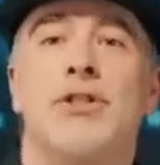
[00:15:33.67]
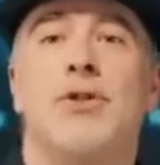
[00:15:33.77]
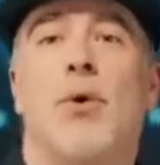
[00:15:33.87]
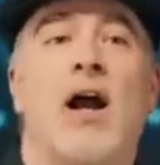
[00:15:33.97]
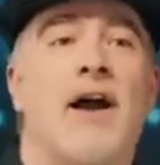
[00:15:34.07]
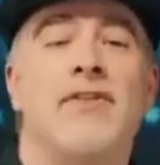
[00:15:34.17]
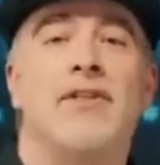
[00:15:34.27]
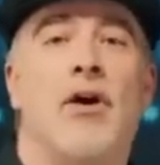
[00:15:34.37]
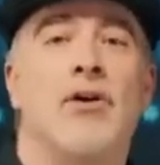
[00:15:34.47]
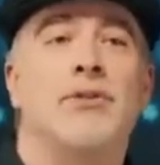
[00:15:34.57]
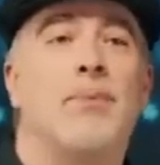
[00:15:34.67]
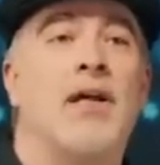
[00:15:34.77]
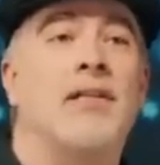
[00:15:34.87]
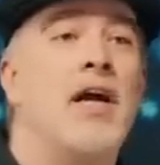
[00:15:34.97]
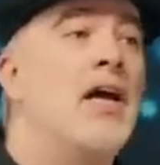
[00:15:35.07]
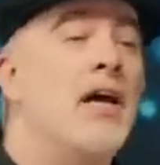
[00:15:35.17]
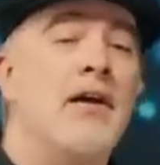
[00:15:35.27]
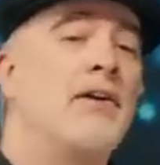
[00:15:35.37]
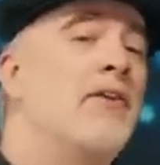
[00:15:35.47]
to our avatars, but uh,